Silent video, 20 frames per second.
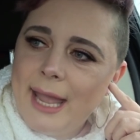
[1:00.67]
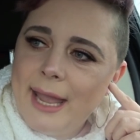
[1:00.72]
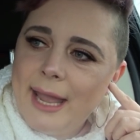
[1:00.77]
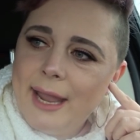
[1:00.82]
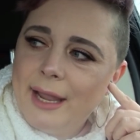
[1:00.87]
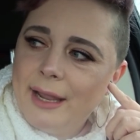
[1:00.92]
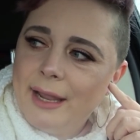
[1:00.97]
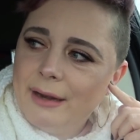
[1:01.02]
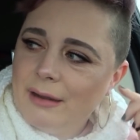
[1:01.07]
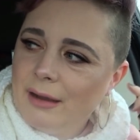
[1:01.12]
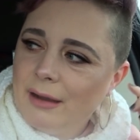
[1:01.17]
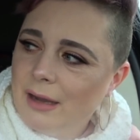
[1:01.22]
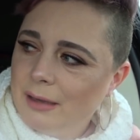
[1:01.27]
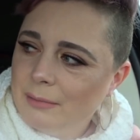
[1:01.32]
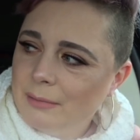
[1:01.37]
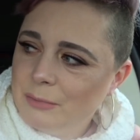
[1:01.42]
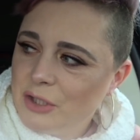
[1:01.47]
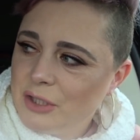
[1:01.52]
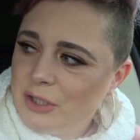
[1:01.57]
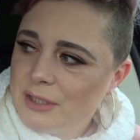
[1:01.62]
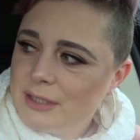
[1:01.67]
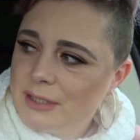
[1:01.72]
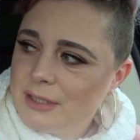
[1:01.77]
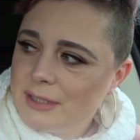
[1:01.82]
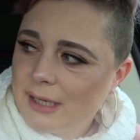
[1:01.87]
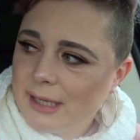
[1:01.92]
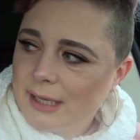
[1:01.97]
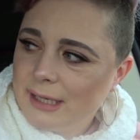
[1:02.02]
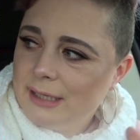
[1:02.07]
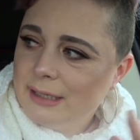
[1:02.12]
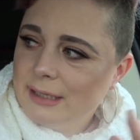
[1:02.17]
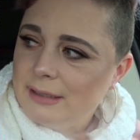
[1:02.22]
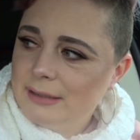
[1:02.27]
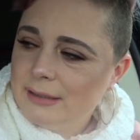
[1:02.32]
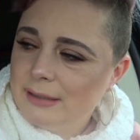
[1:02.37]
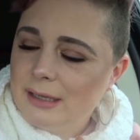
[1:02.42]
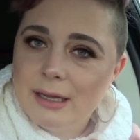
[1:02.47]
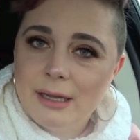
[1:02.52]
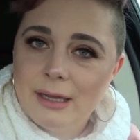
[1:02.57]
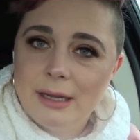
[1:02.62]
And I'm just
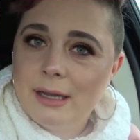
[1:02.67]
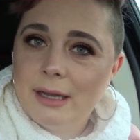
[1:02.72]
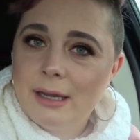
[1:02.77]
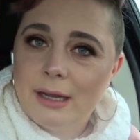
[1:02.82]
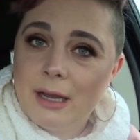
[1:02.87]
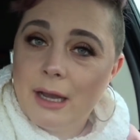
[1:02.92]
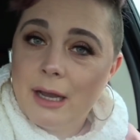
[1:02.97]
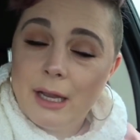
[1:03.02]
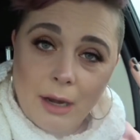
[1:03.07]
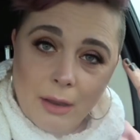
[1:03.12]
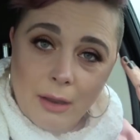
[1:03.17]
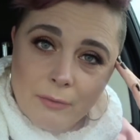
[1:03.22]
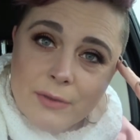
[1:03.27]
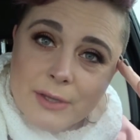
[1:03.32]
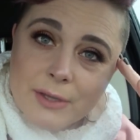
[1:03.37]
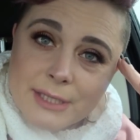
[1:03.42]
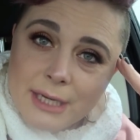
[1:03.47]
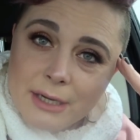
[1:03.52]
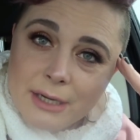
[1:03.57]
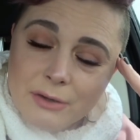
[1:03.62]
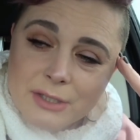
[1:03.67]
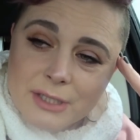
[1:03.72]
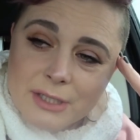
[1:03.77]
like, I love this